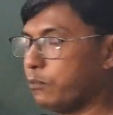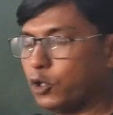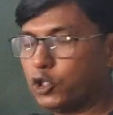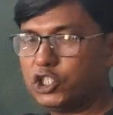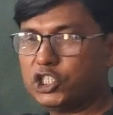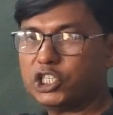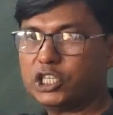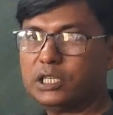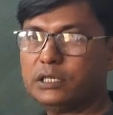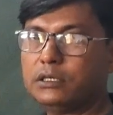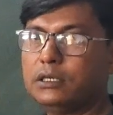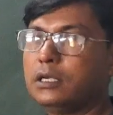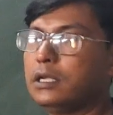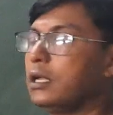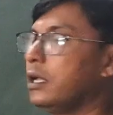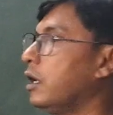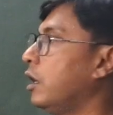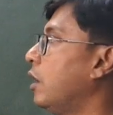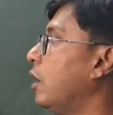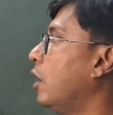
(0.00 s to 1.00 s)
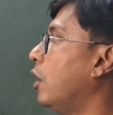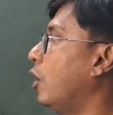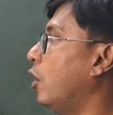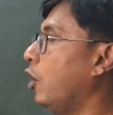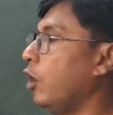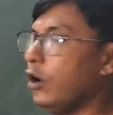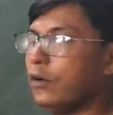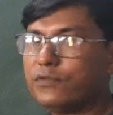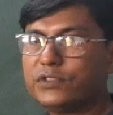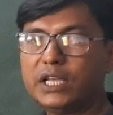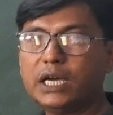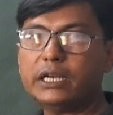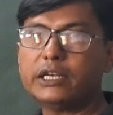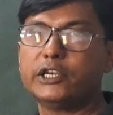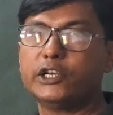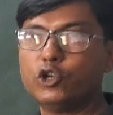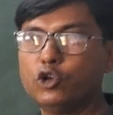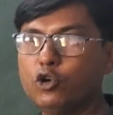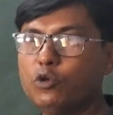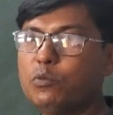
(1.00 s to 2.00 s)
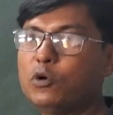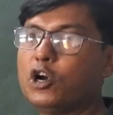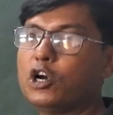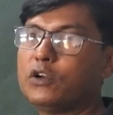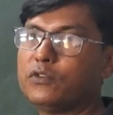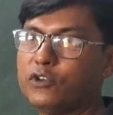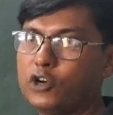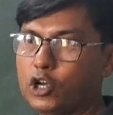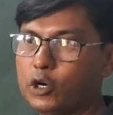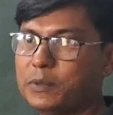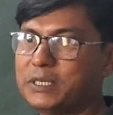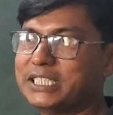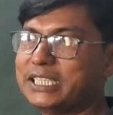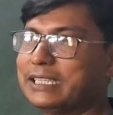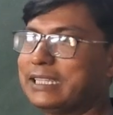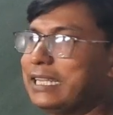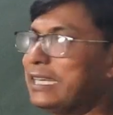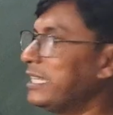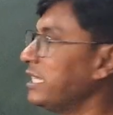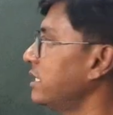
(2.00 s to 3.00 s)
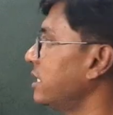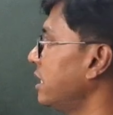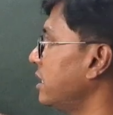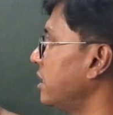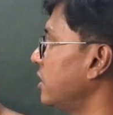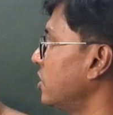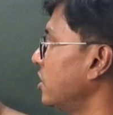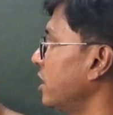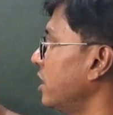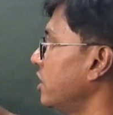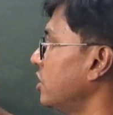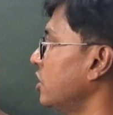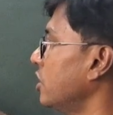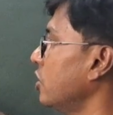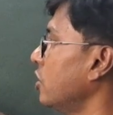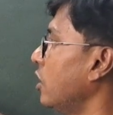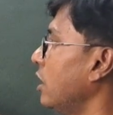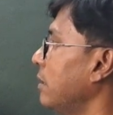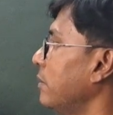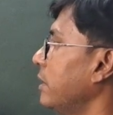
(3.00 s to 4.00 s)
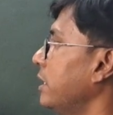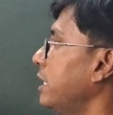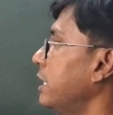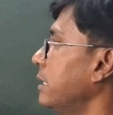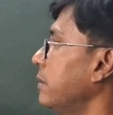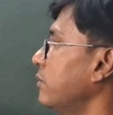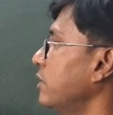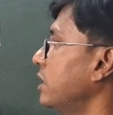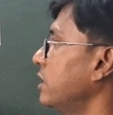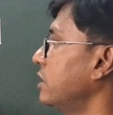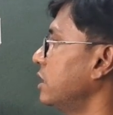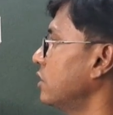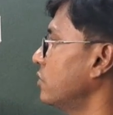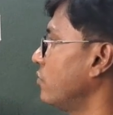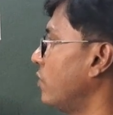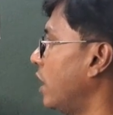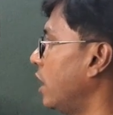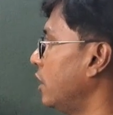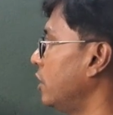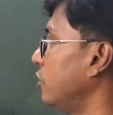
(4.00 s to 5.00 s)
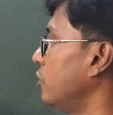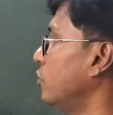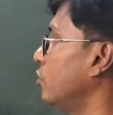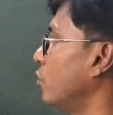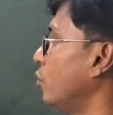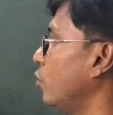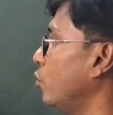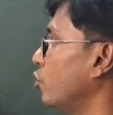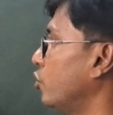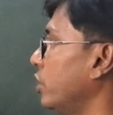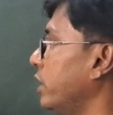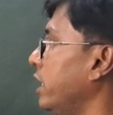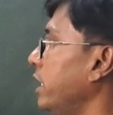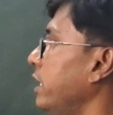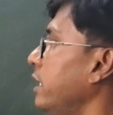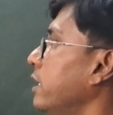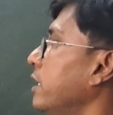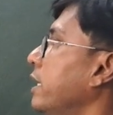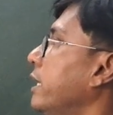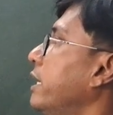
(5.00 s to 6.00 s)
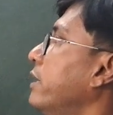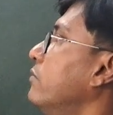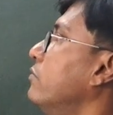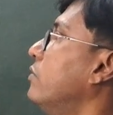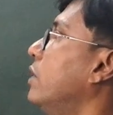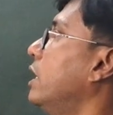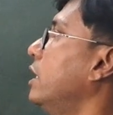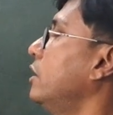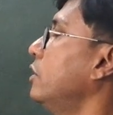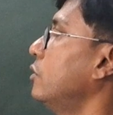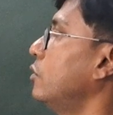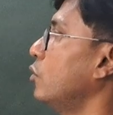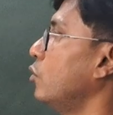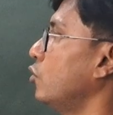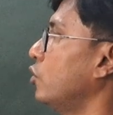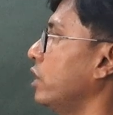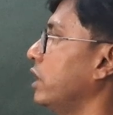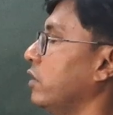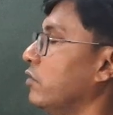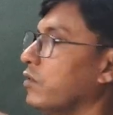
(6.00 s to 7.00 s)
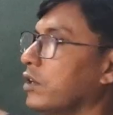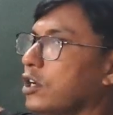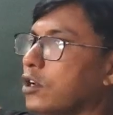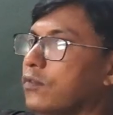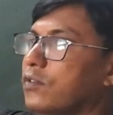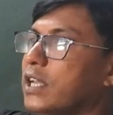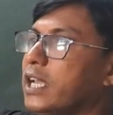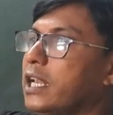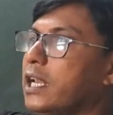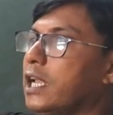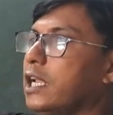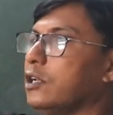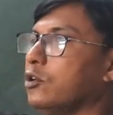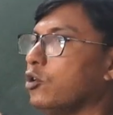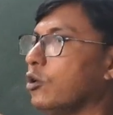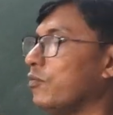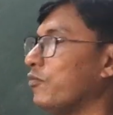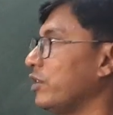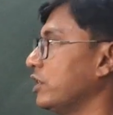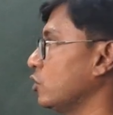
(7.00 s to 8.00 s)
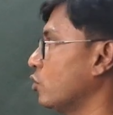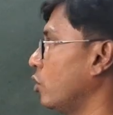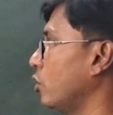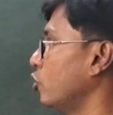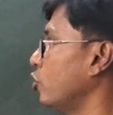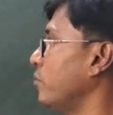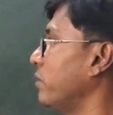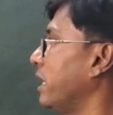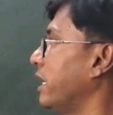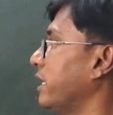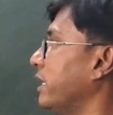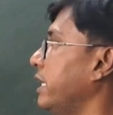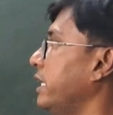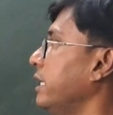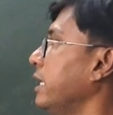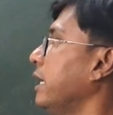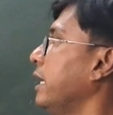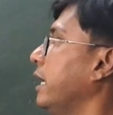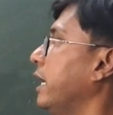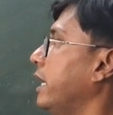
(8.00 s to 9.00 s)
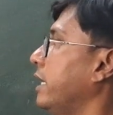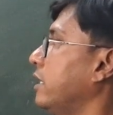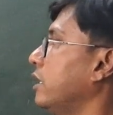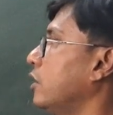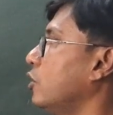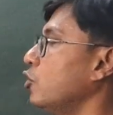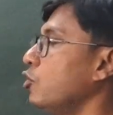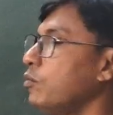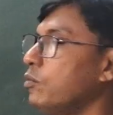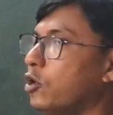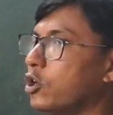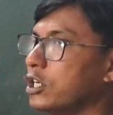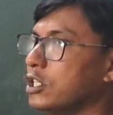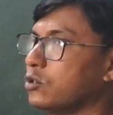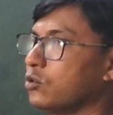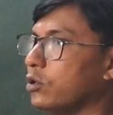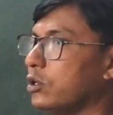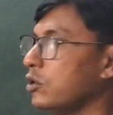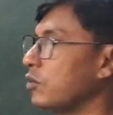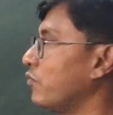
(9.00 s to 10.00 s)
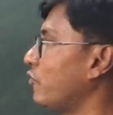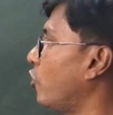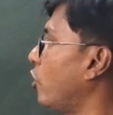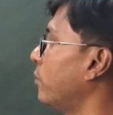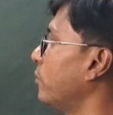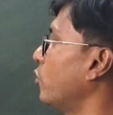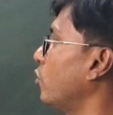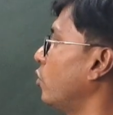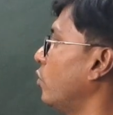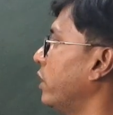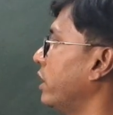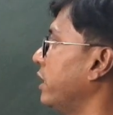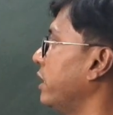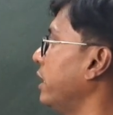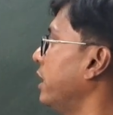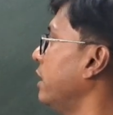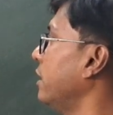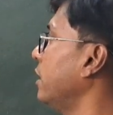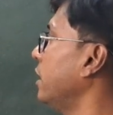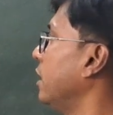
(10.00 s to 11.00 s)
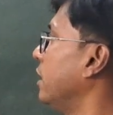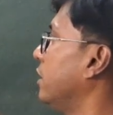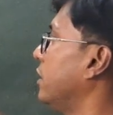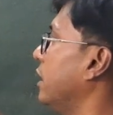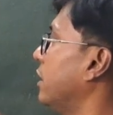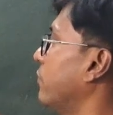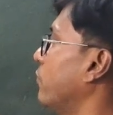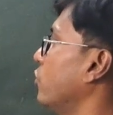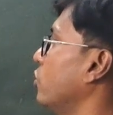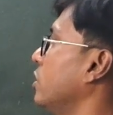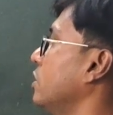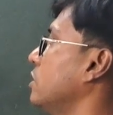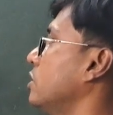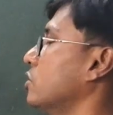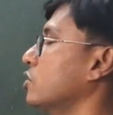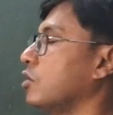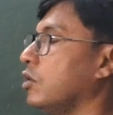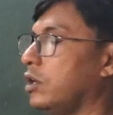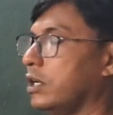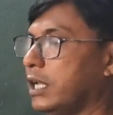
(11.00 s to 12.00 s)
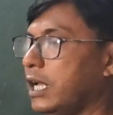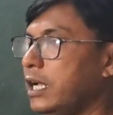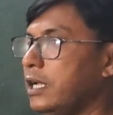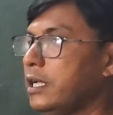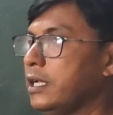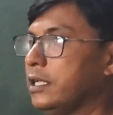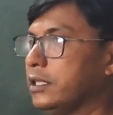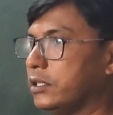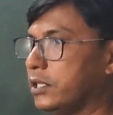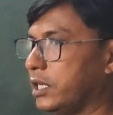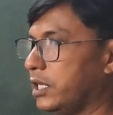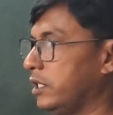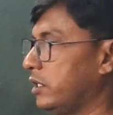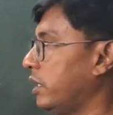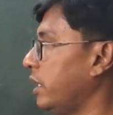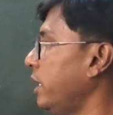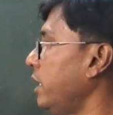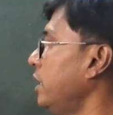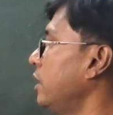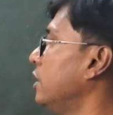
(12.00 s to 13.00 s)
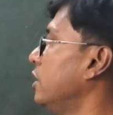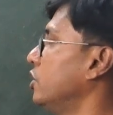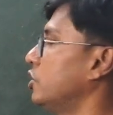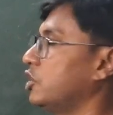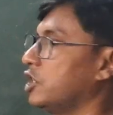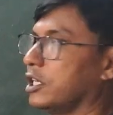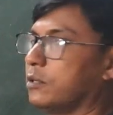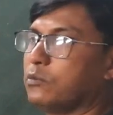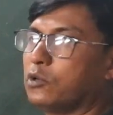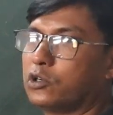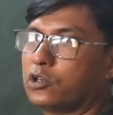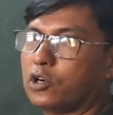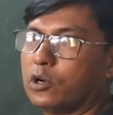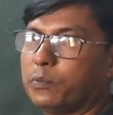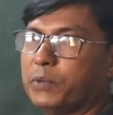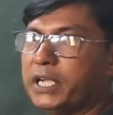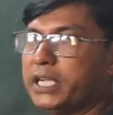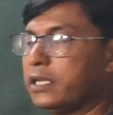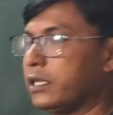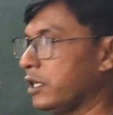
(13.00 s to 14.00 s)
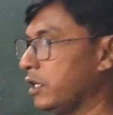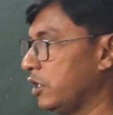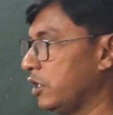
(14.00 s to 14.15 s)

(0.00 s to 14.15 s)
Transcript: position of the new bond formation, that is the destination carbon atom, this is 1, 2, 3 and 1, 2, 3. One of the allyl group is going to migrate and the new bond is going to form over here. Therefore, this is called a 3,3 sigmotropic